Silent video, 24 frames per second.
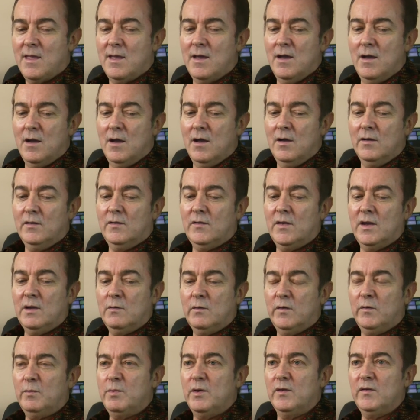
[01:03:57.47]
Uh, take
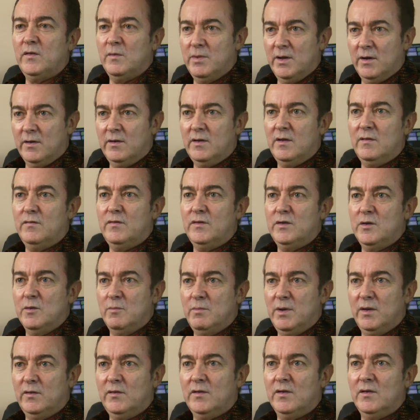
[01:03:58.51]
responsibility for your
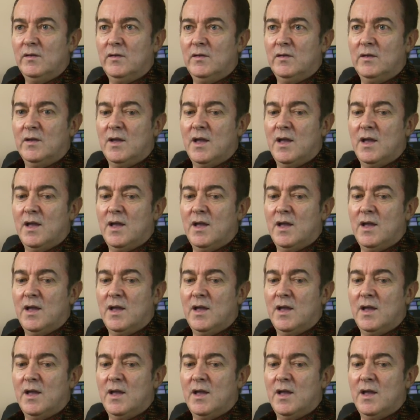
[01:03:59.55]
business